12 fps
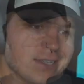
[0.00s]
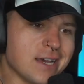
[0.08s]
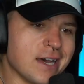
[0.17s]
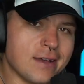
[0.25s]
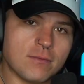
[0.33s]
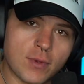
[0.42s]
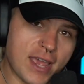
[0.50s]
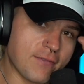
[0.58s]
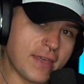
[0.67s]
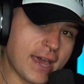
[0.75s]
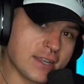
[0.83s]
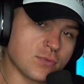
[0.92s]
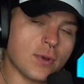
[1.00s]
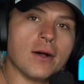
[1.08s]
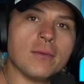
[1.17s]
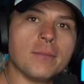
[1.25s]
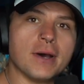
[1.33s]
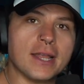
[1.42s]
uh, we have the hat as
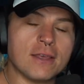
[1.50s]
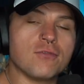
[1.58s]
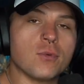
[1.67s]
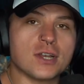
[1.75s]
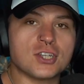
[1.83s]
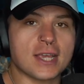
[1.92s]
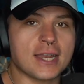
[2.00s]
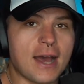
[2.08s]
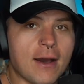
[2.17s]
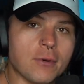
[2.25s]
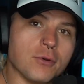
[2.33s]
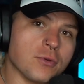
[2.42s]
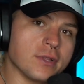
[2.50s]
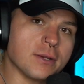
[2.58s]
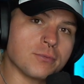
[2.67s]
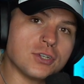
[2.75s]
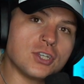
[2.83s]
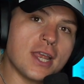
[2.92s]
well. But if you want to check it out, I would really
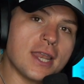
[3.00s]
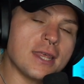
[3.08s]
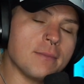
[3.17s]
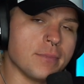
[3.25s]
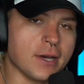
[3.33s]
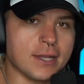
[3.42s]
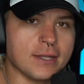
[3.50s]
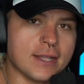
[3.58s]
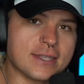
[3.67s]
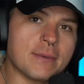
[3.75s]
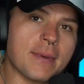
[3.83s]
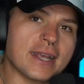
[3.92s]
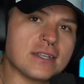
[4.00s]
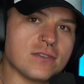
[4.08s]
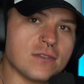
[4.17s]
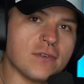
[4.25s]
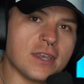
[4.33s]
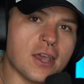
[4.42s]
appreciate it. But let's get back into
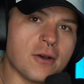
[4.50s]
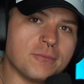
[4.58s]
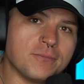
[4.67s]
the video.